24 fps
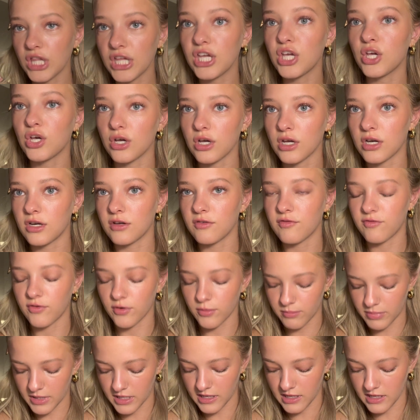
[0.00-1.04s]
good for
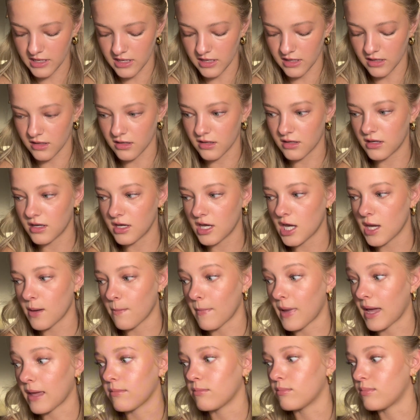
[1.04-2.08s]
being
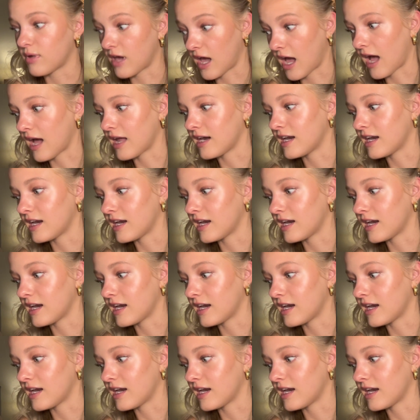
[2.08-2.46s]
my bad